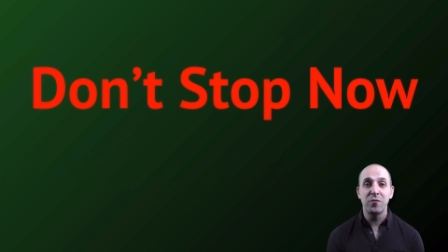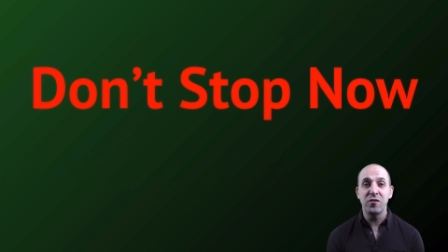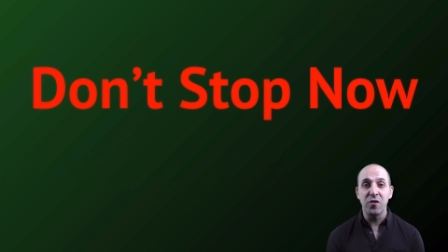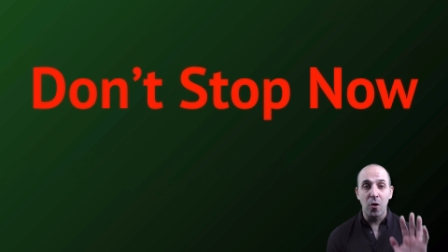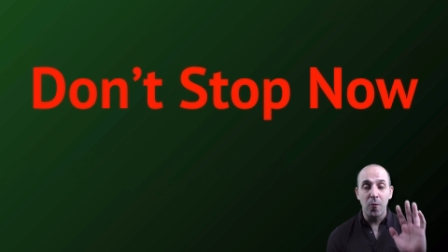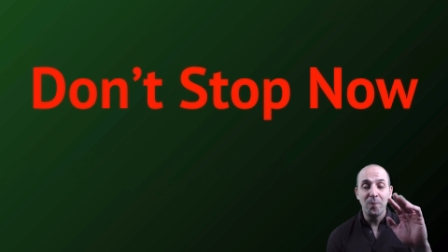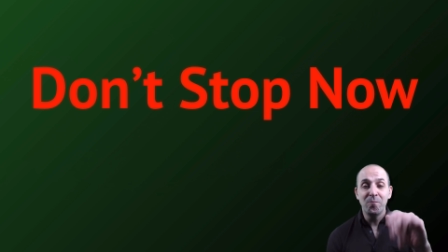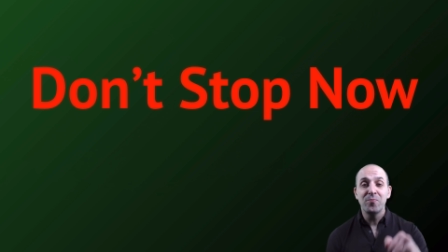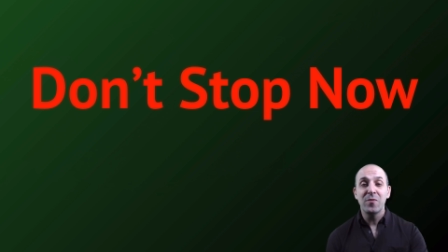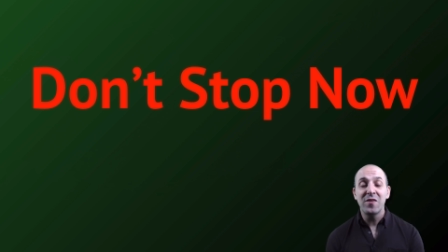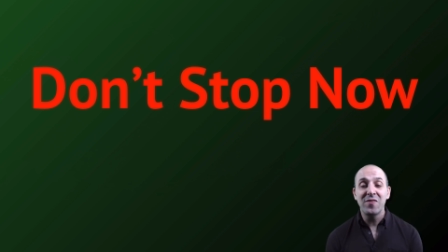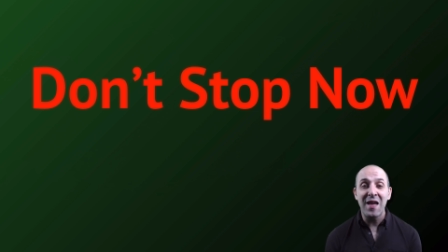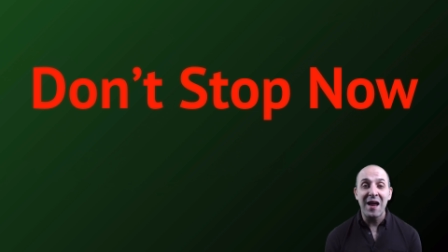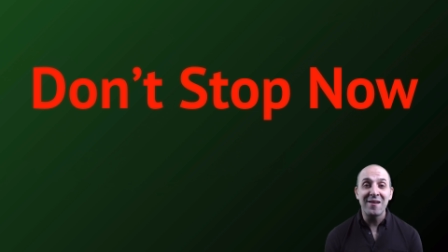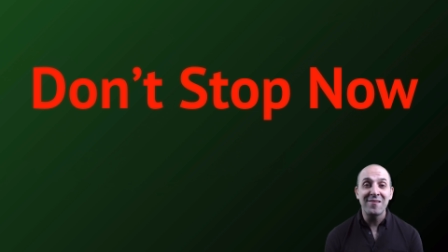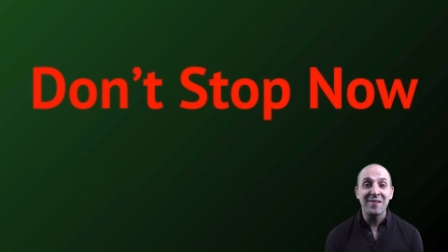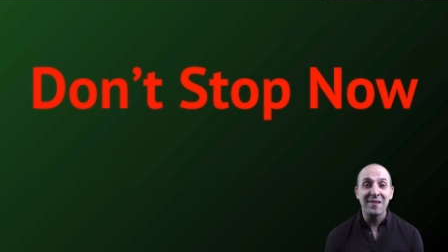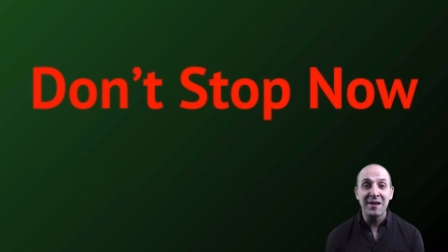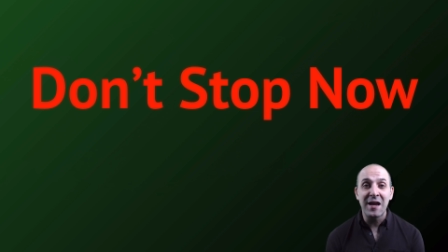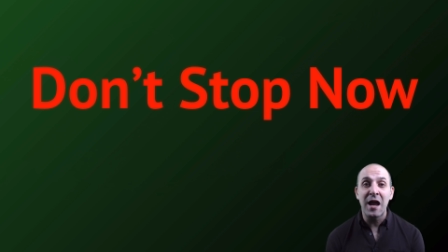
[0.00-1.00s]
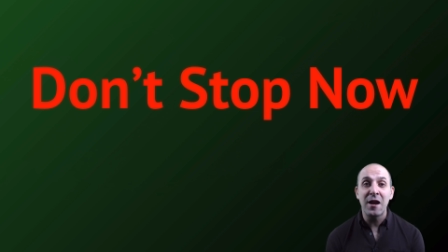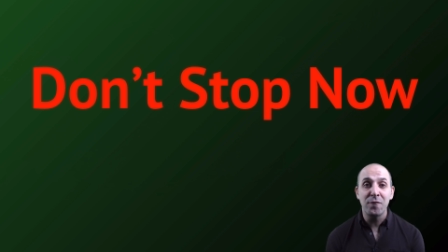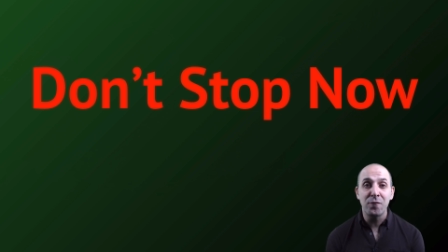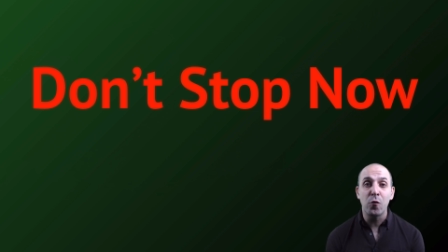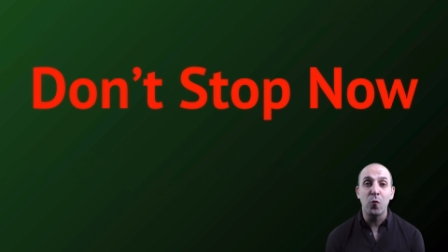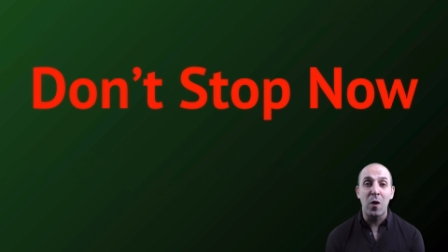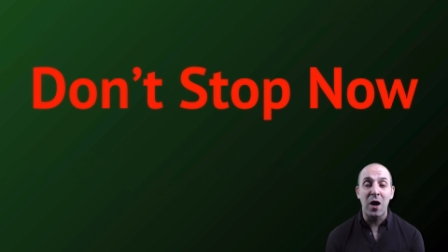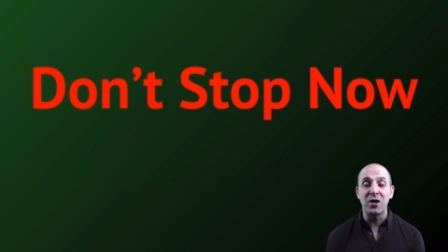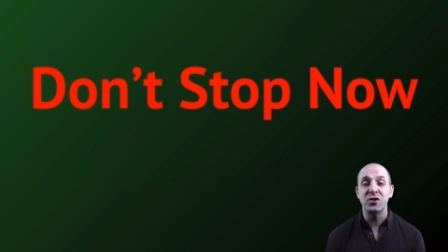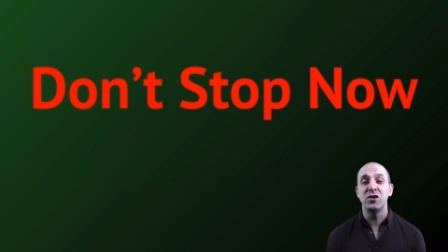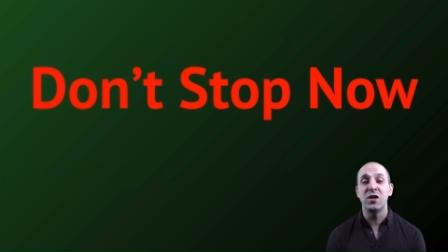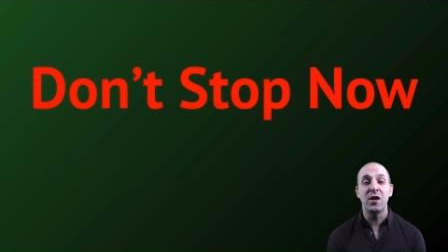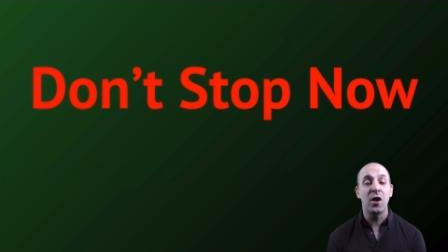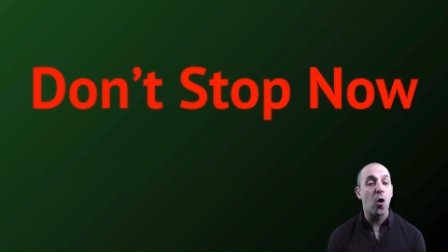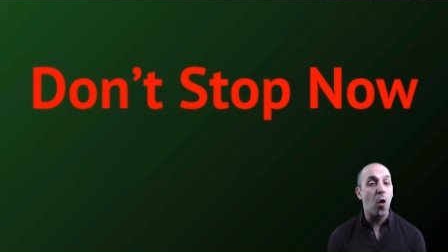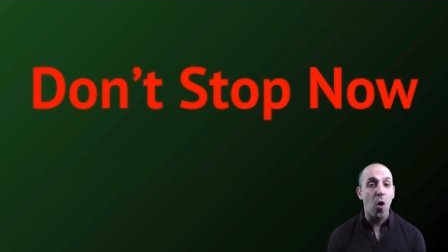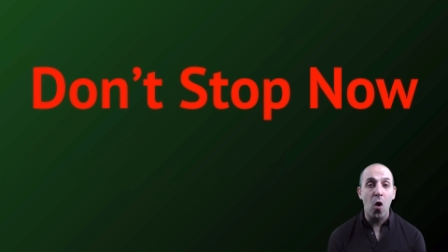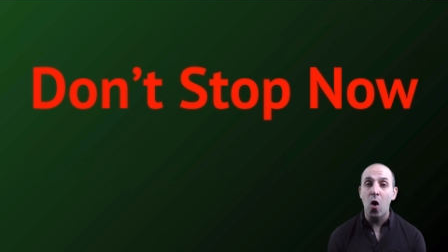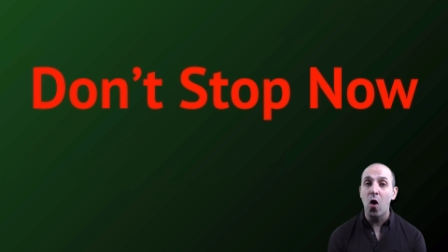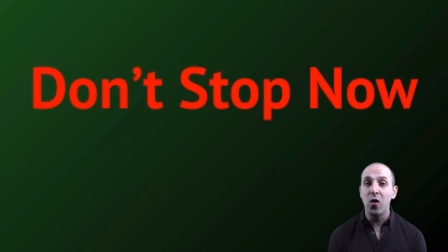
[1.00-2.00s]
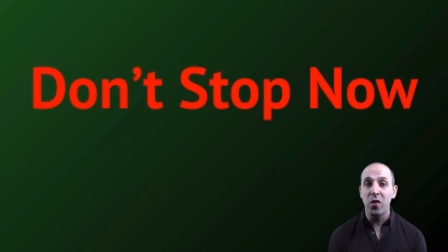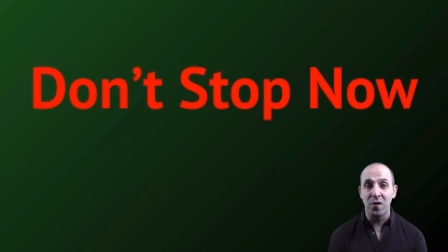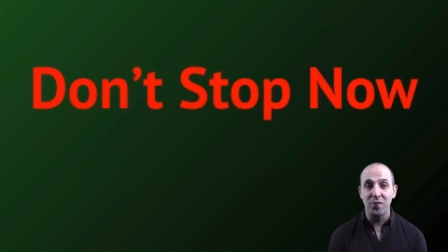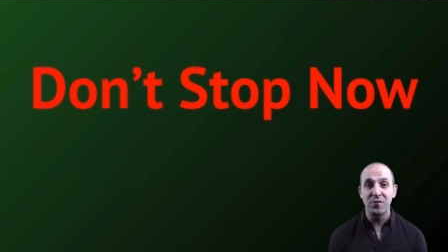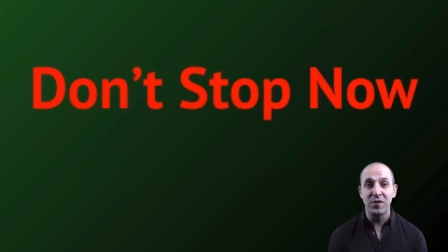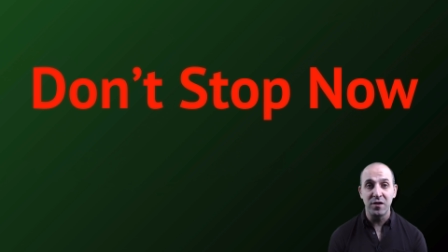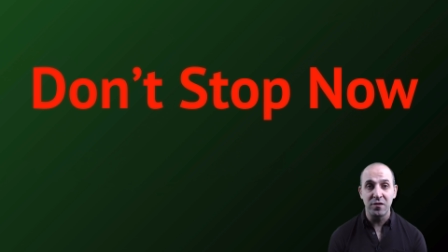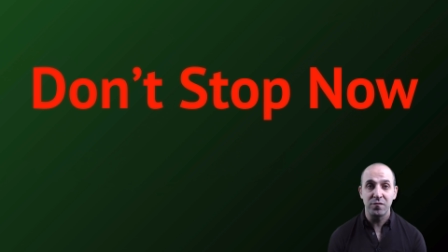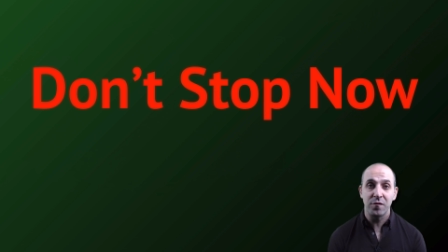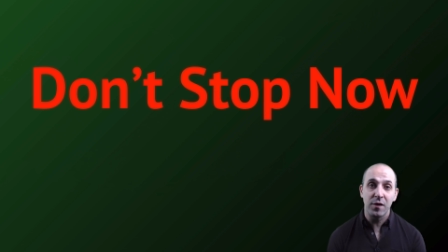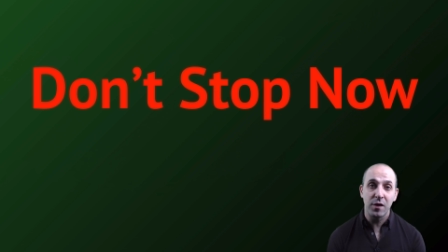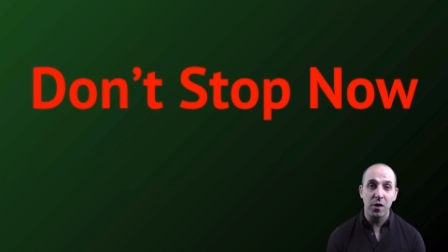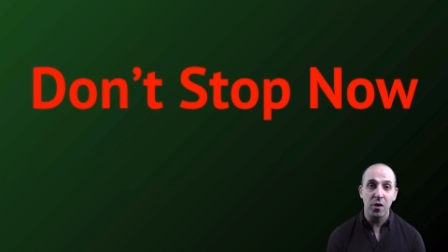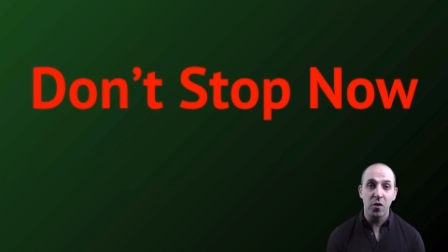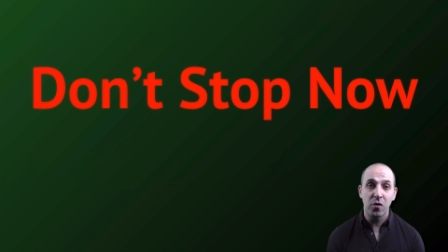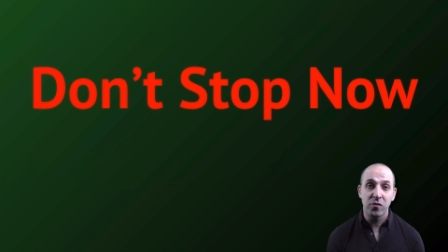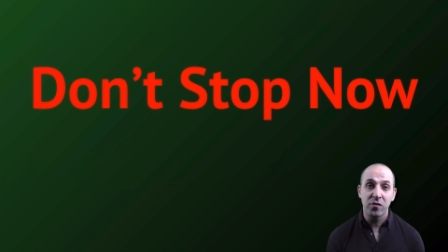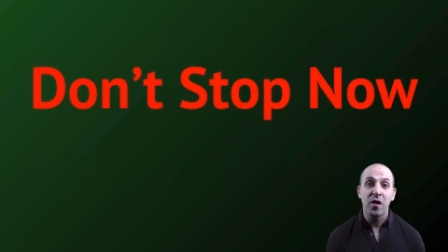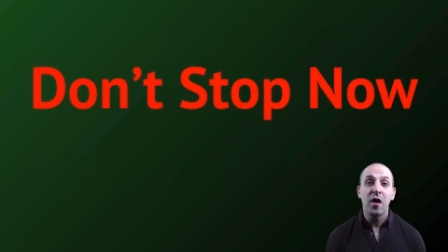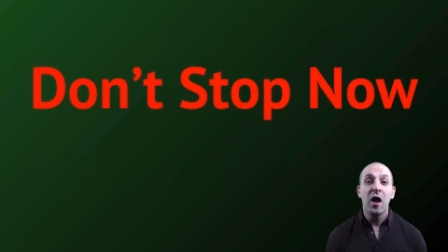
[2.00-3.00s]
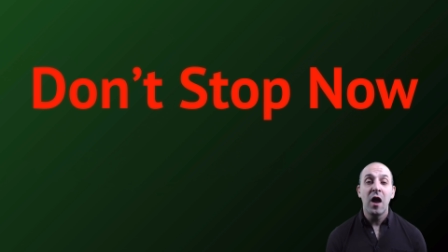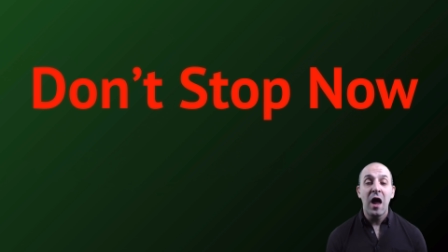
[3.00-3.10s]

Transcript: So thanks again for watching all of these videos.